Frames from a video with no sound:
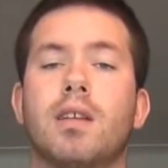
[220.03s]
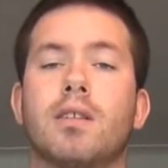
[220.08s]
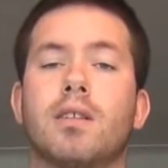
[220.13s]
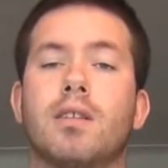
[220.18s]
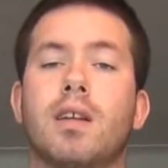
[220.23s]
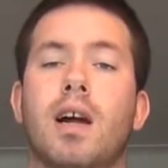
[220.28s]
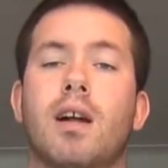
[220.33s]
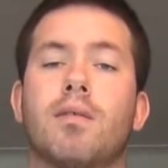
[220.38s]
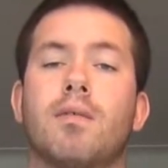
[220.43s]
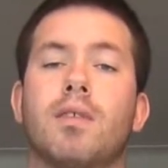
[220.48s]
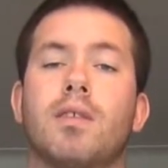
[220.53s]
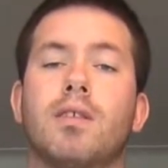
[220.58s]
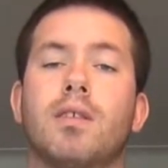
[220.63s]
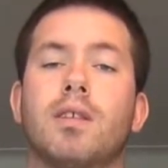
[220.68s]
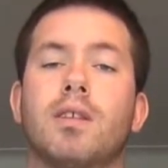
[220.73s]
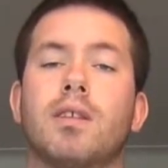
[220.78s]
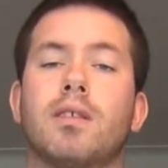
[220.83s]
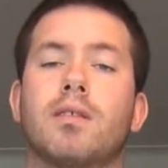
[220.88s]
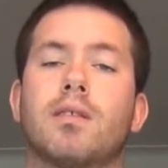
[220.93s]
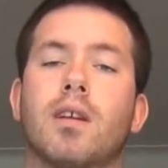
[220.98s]
They're not
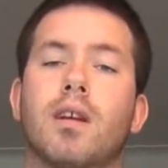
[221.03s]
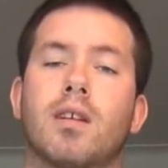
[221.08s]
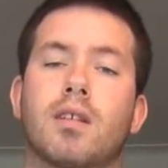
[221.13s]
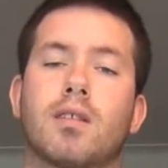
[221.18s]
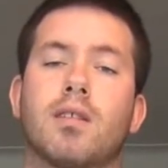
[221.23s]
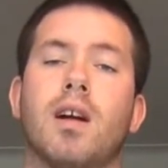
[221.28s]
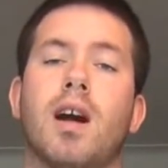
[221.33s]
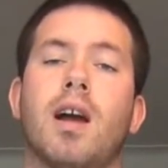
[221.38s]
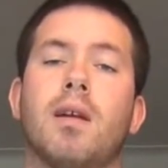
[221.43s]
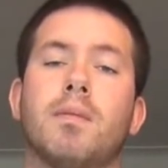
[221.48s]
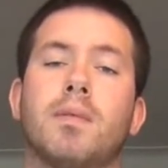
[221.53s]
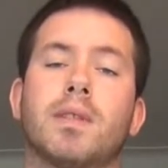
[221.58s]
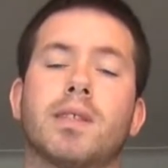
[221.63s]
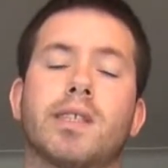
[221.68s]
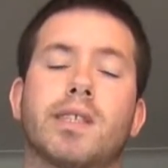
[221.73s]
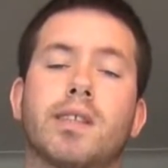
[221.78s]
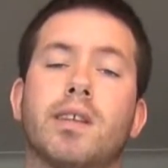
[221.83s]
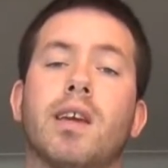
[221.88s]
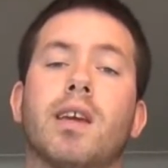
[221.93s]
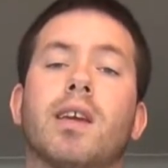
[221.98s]
really a climbing
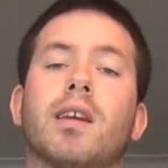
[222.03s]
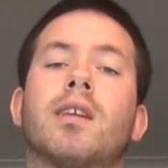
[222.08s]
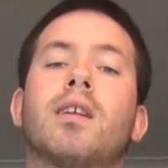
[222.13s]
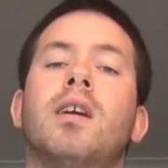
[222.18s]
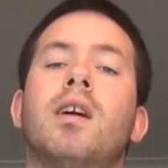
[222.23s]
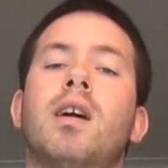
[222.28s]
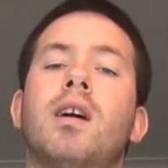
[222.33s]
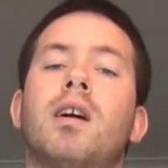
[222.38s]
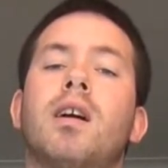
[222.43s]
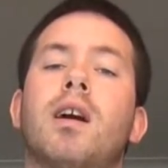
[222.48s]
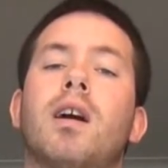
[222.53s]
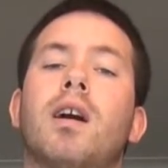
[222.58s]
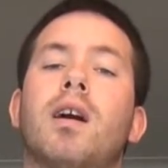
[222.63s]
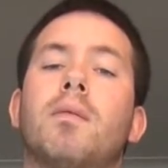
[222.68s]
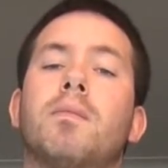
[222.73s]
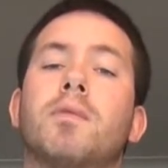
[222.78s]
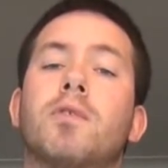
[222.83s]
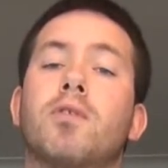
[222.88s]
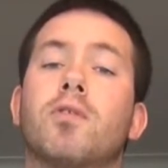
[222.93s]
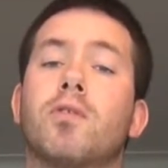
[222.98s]
snake.
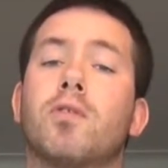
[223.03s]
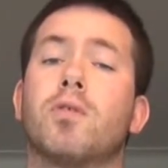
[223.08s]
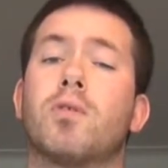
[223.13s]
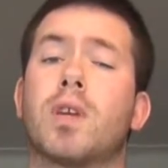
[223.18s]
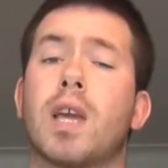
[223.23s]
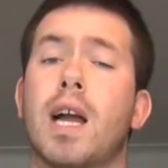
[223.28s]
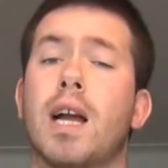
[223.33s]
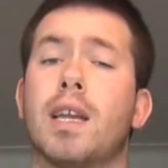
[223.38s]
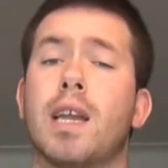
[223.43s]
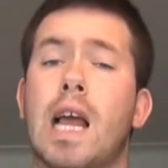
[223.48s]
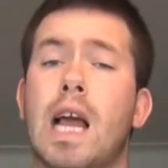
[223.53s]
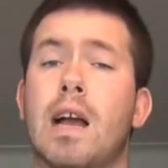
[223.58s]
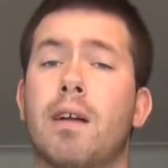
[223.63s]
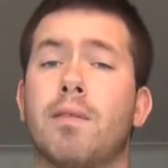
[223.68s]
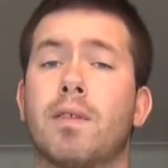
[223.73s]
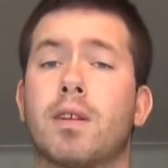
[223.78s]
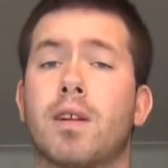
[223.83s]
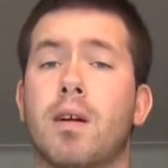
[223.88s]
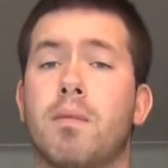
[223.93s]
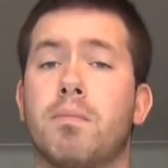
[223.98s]
You can
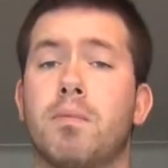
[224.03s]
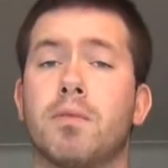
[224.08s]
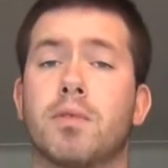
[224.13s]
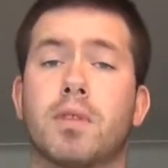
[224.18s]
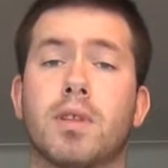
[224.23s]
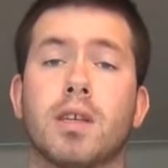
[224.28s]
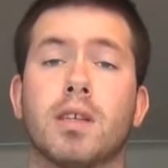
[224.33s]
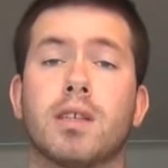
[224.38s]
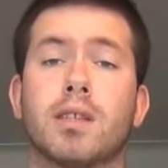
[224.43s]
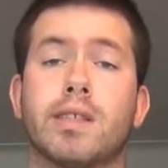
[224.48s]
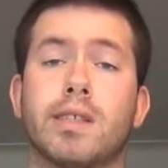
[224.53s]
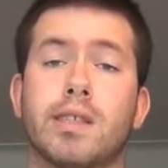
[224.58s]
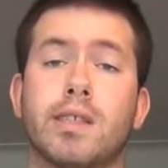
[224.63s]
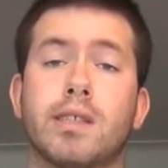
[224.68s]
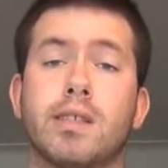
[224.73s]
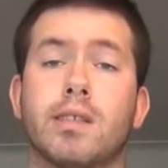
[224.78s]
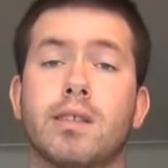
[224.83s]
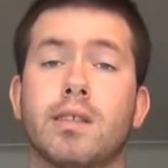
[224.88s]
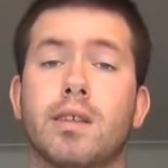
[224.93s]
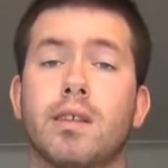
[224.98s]
have a couple things
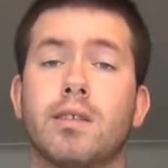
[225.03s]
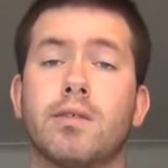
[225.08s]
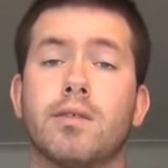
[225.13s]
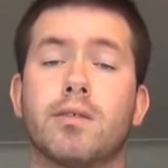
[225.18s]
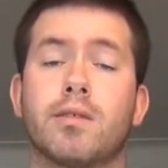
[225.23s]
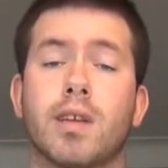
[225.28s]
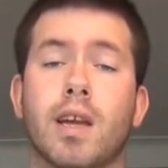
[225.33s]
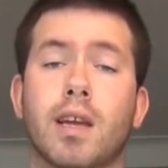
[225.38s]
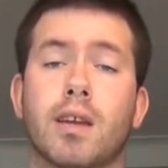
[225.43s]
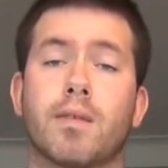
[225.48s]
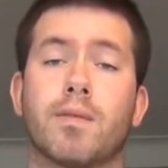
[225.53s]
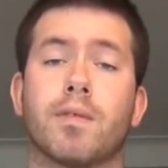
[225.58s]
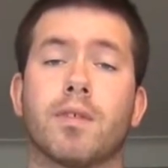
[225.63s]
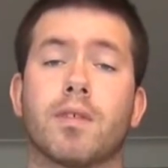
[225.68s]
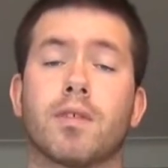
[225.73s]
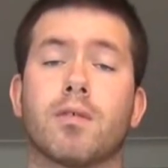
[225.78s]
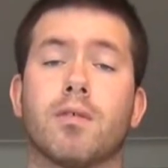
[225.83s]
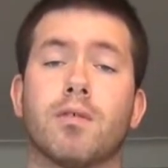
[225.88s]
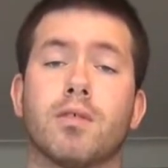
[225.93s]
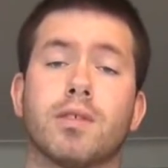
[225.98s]
in your tank
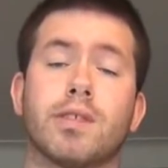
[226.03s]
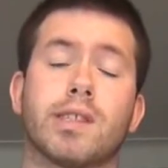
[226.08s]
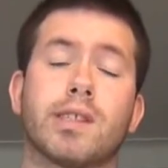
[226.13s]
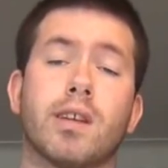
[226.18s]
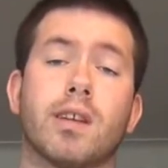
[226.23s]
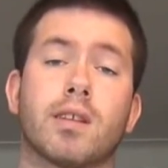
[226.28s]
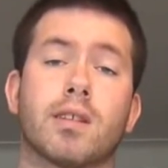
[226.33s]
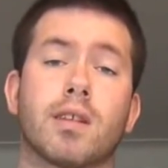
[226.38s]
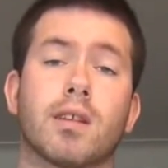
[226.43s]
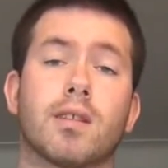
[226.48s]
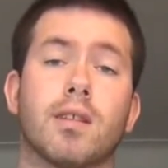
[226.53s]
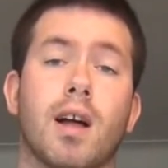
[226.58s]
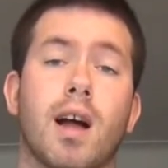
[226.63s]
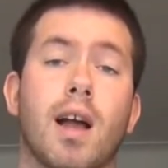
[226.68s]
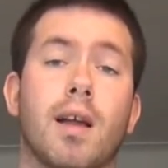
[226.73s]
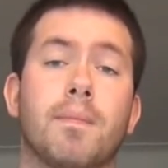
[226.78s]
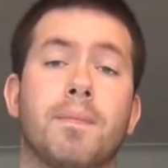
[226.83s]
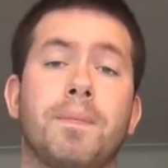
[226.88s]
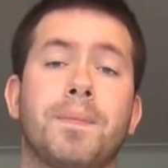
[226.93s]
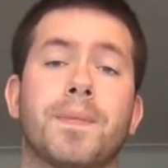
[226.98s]
for your corn snake to
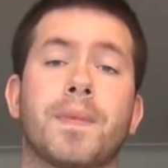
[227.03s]
climb.